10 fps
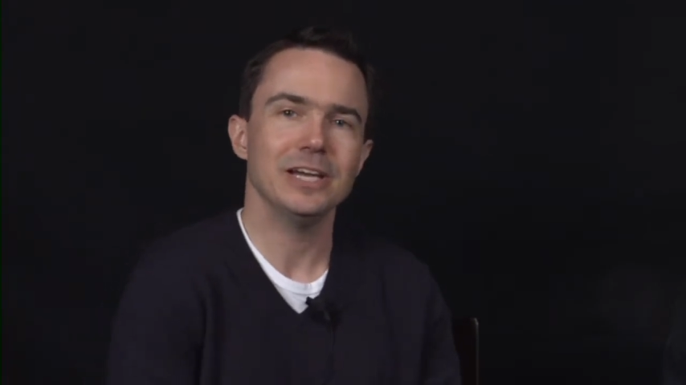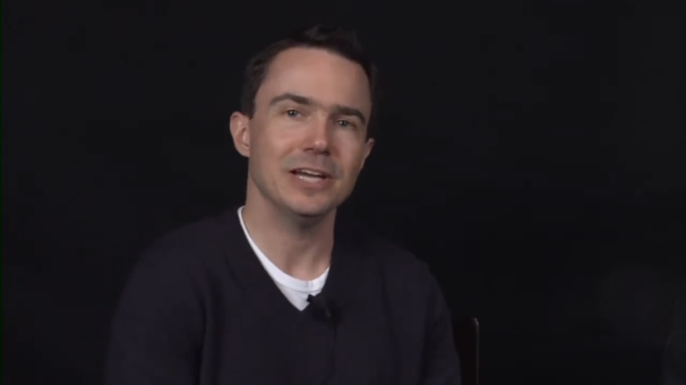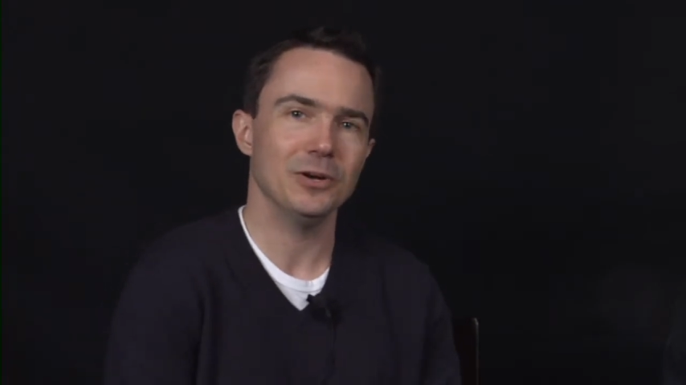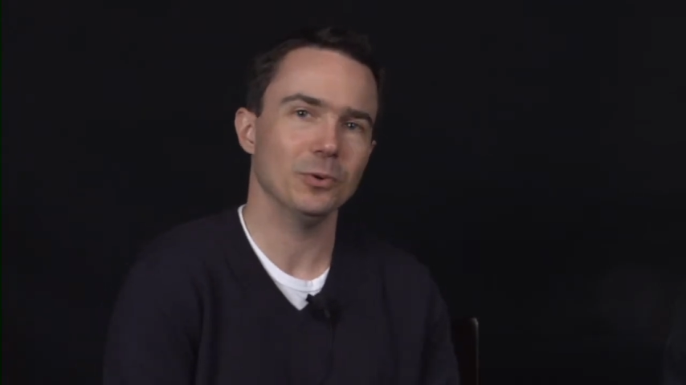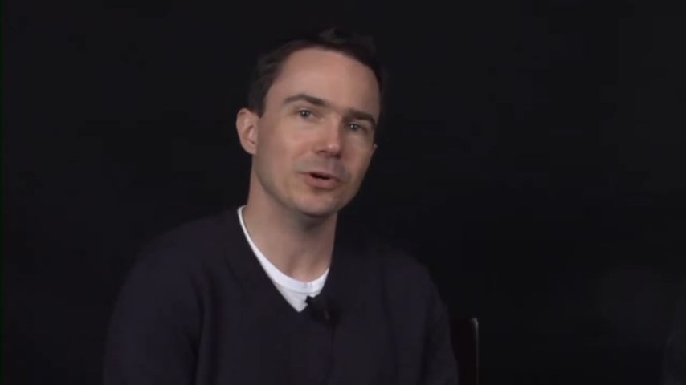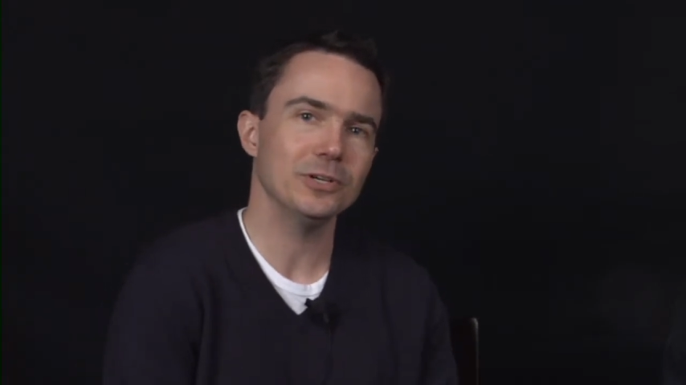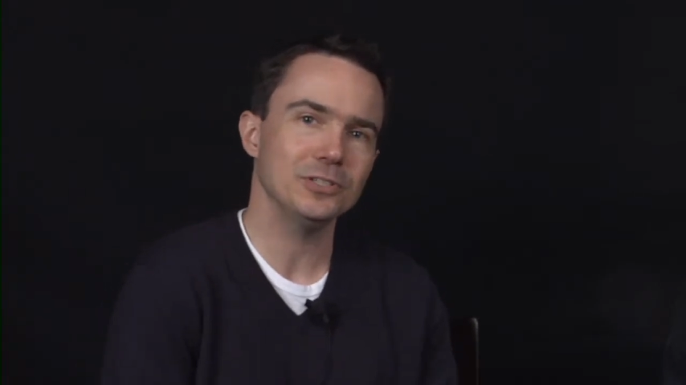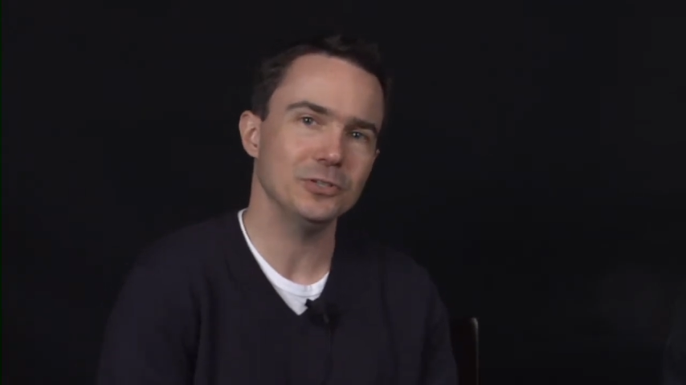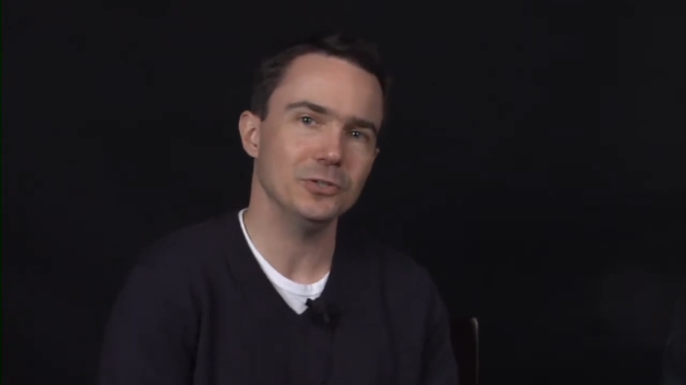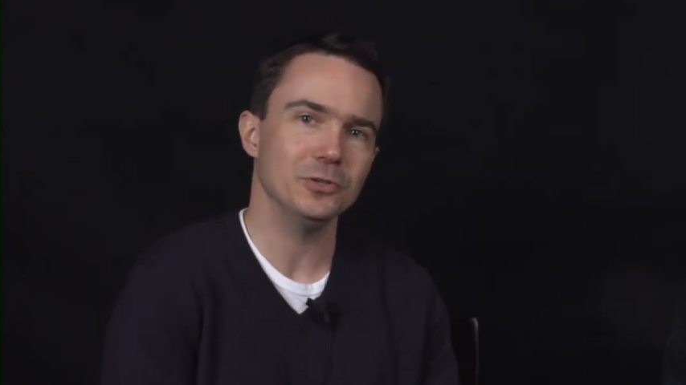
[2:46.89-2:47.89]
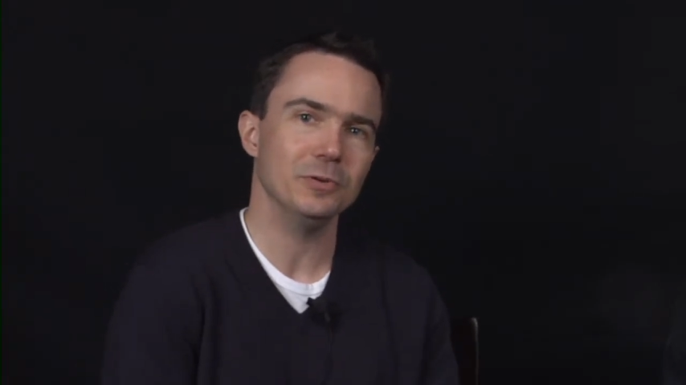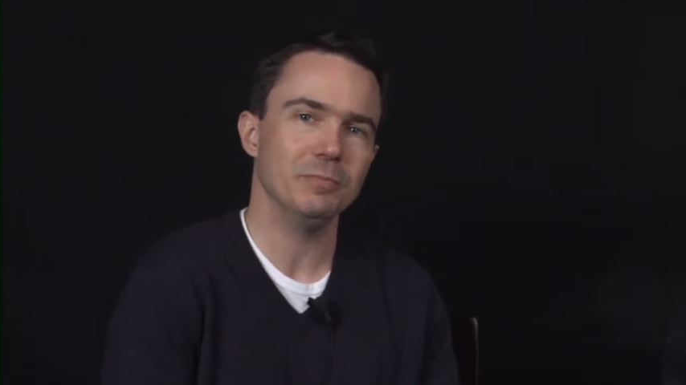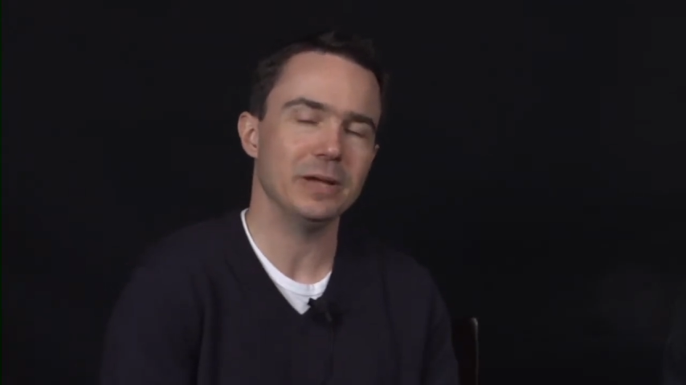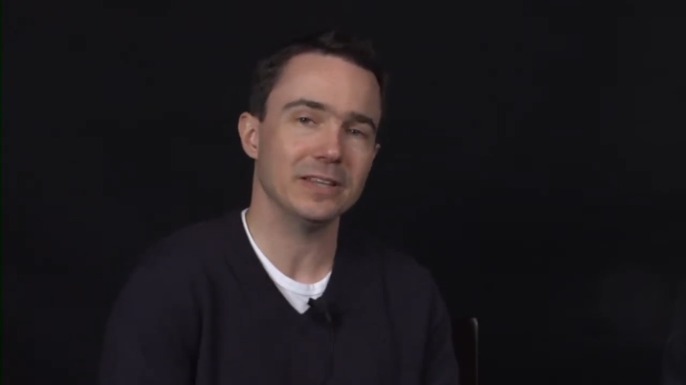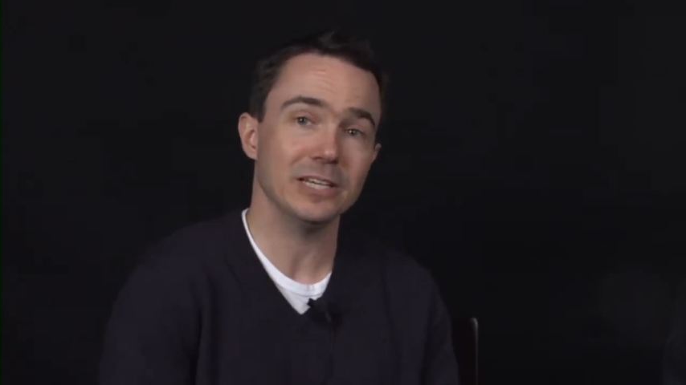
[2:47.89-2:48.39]
in order to
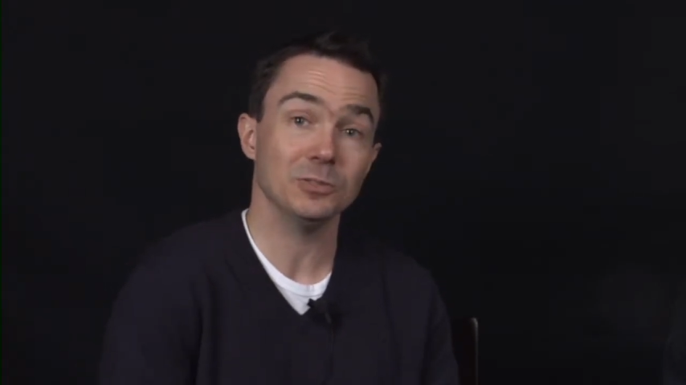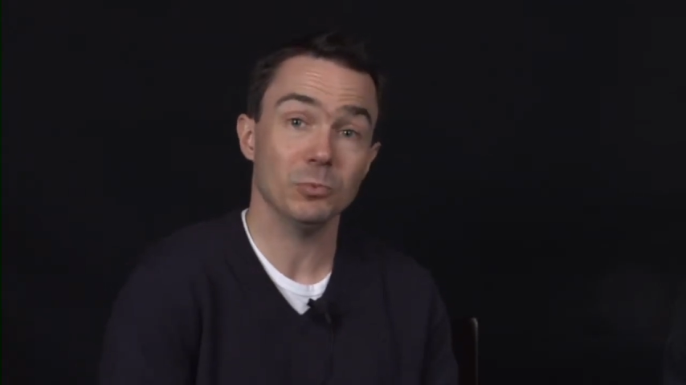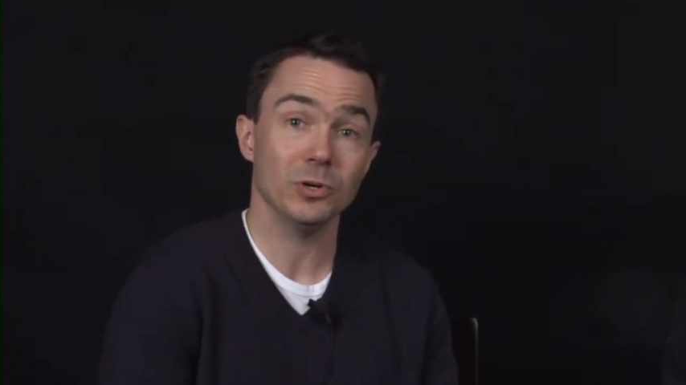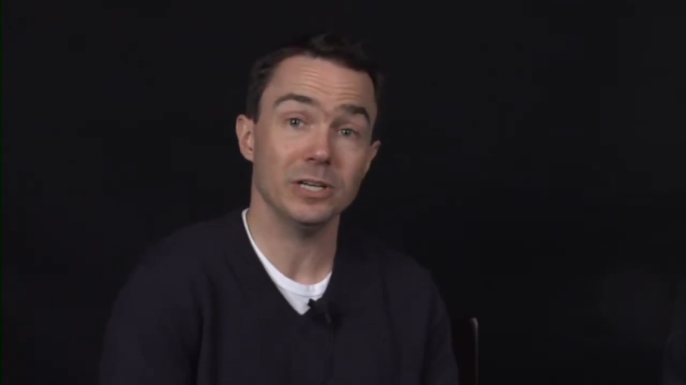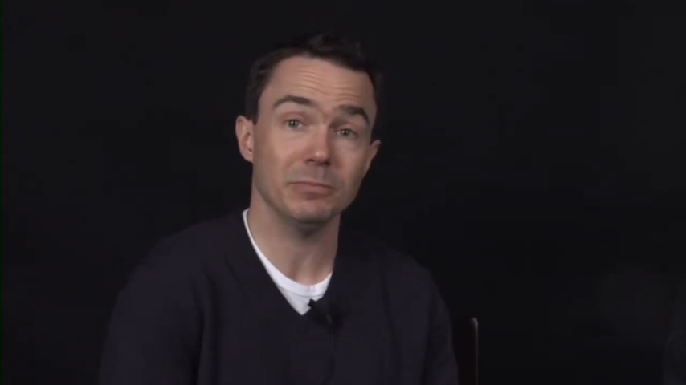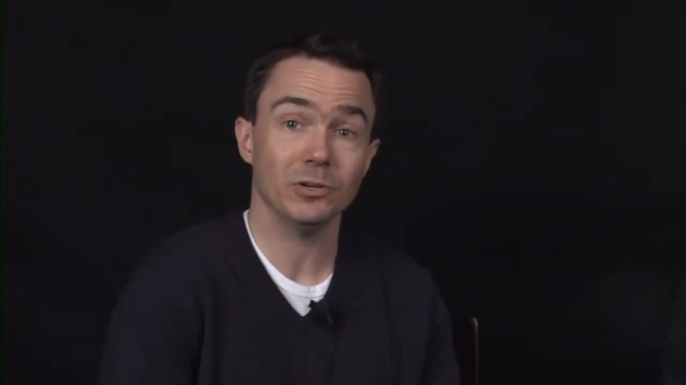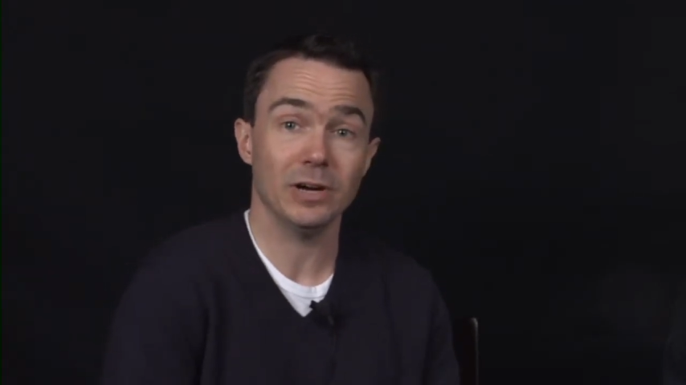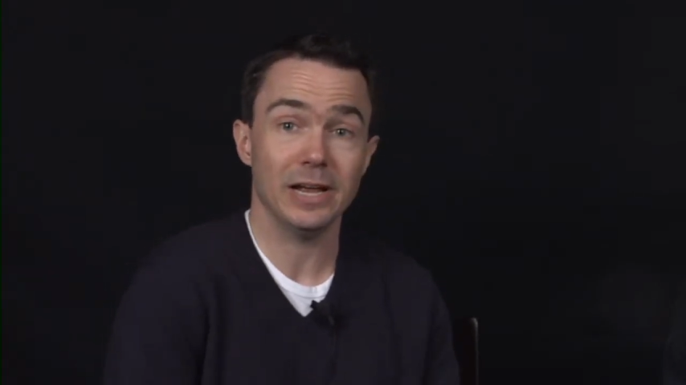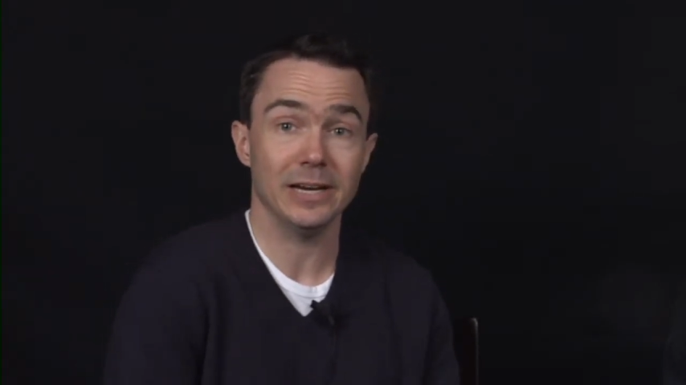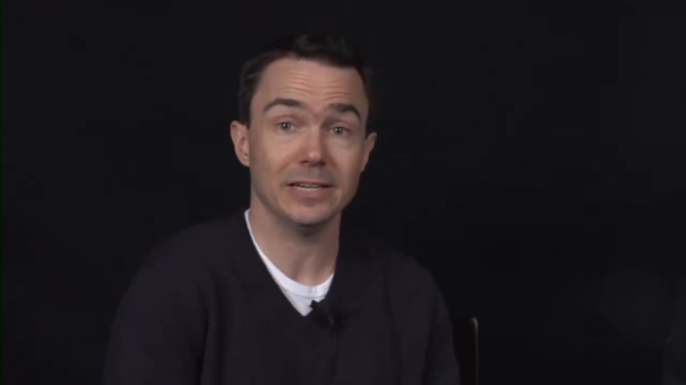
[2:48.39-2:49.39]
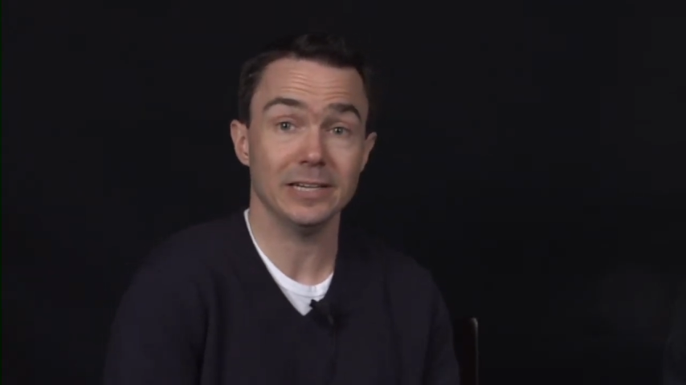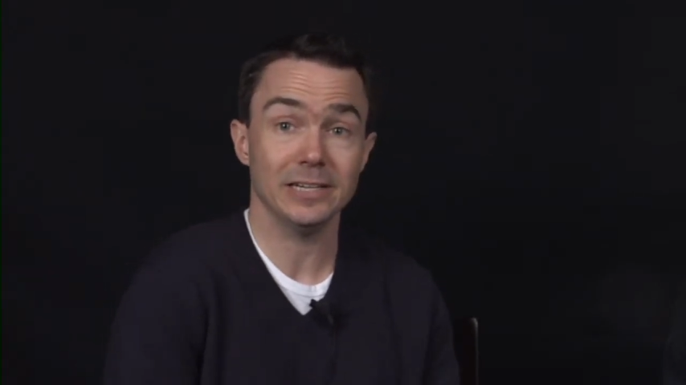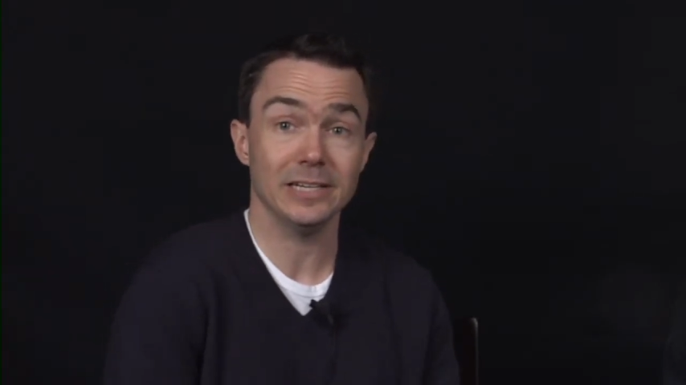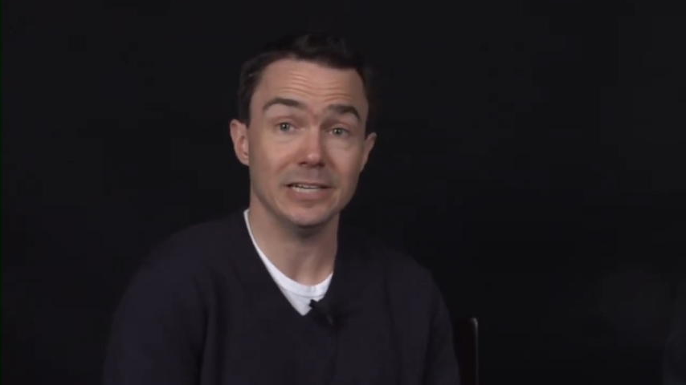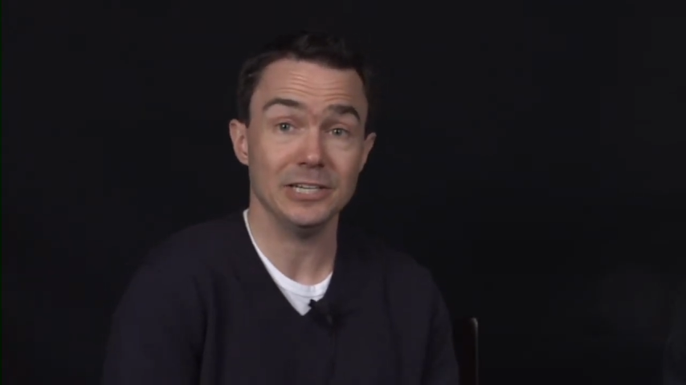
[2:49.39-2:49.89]
make things more democratic
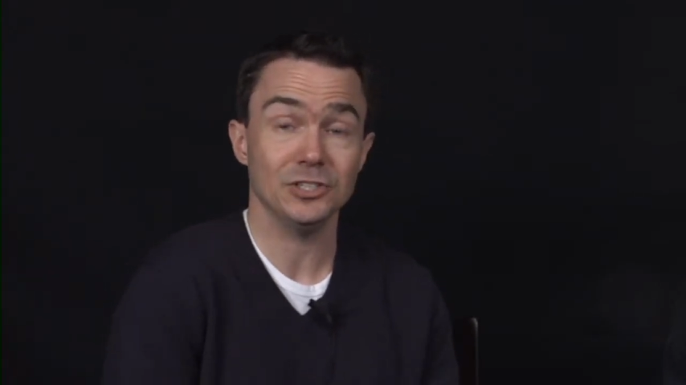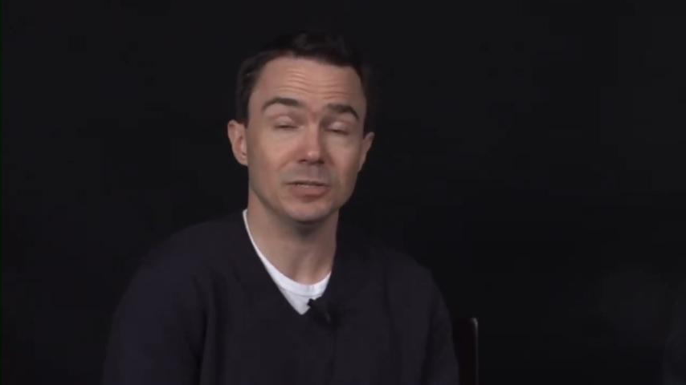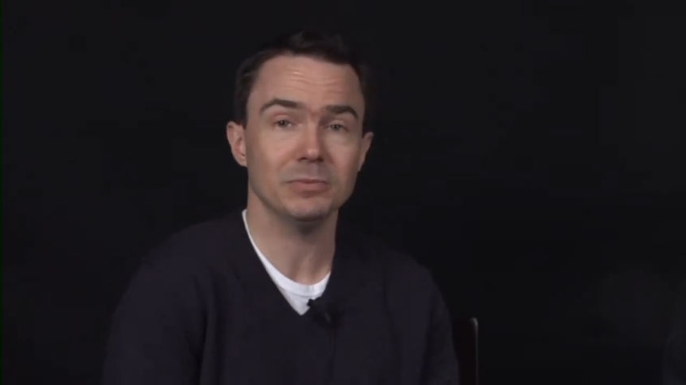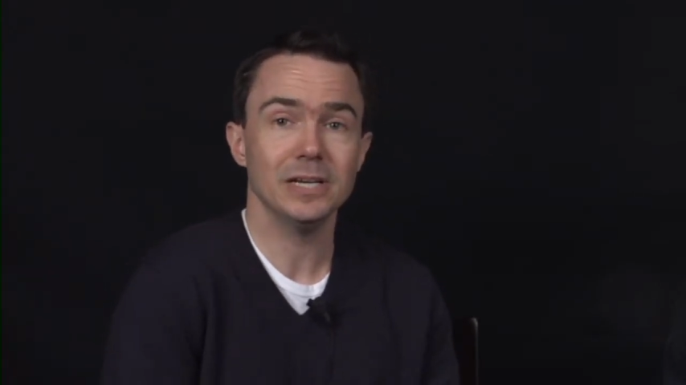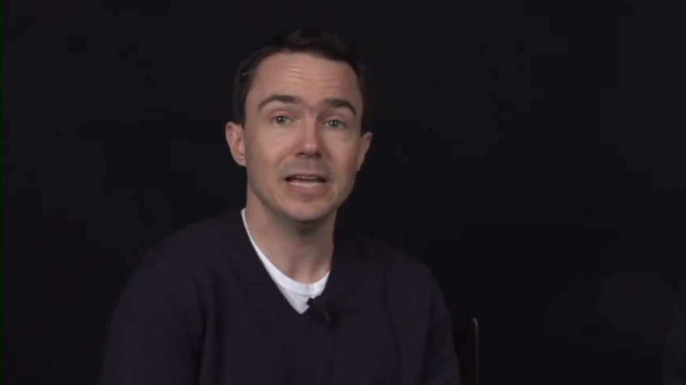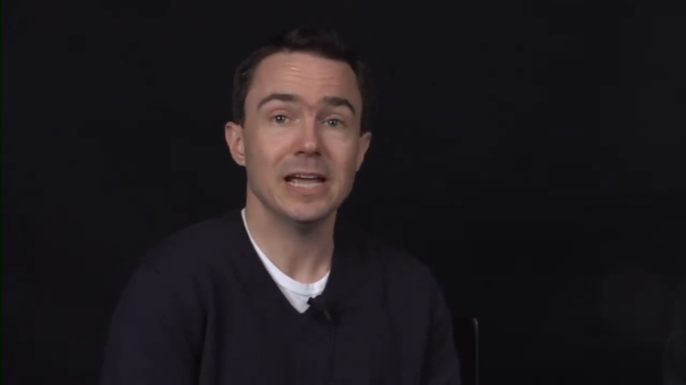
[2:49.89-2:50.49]
in Egypt.